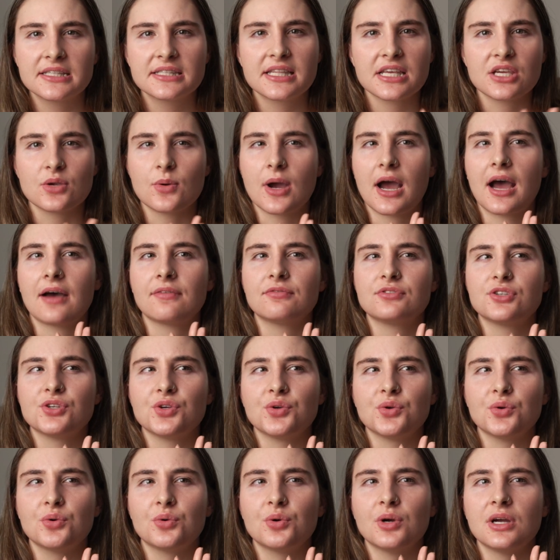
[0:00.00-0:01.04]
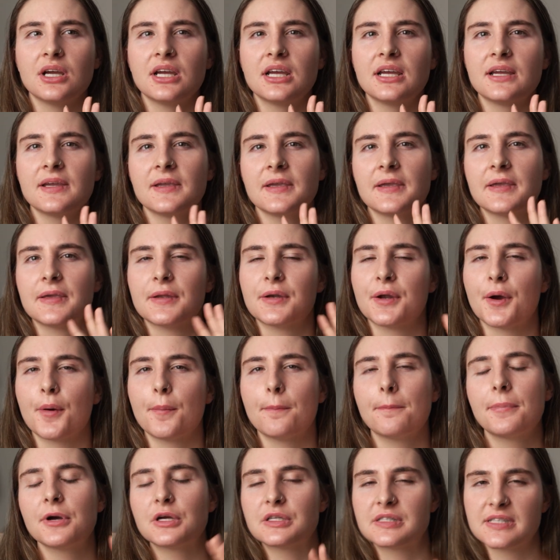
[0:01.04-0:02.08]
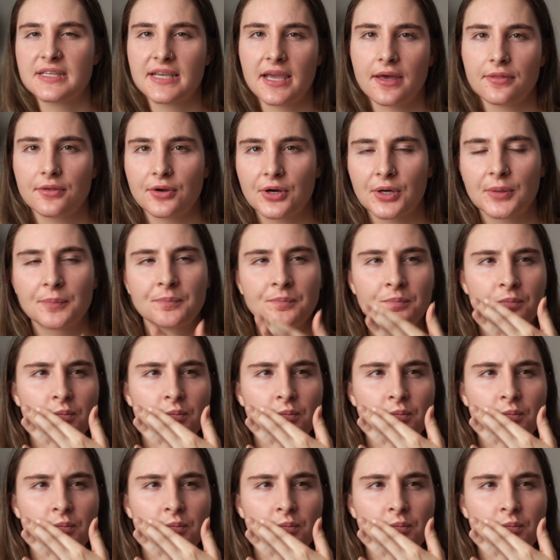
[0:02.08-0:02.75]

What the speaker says: that you have to, put together